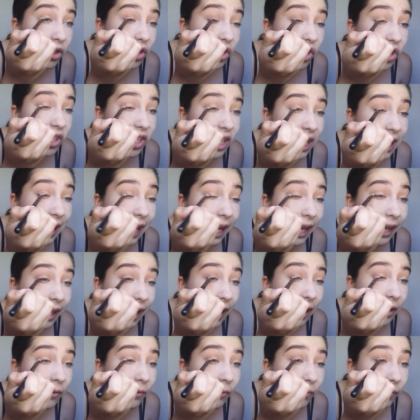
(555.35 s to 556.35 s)
Just in
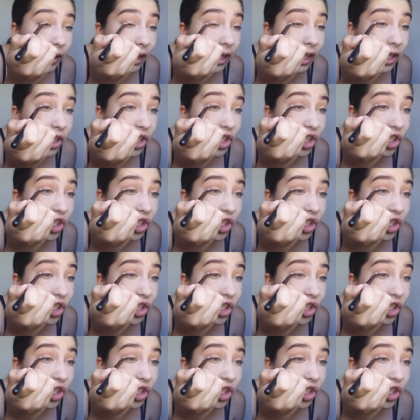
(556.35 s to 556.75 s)
like a V